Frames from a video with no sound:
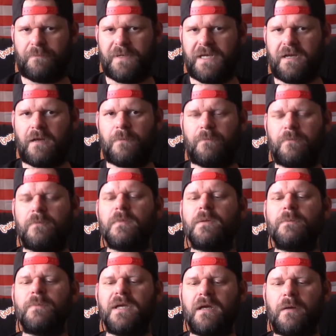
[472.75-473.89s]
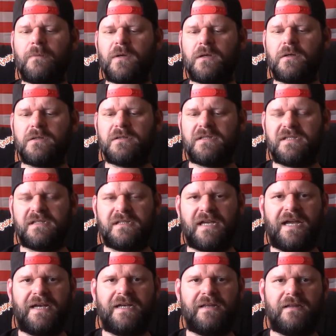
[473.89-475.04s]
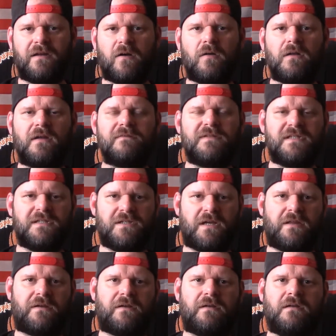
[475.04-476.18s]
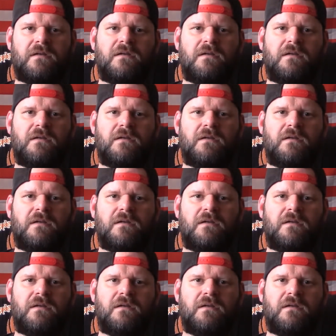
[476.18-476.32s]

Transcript: become a good society that all loves each other,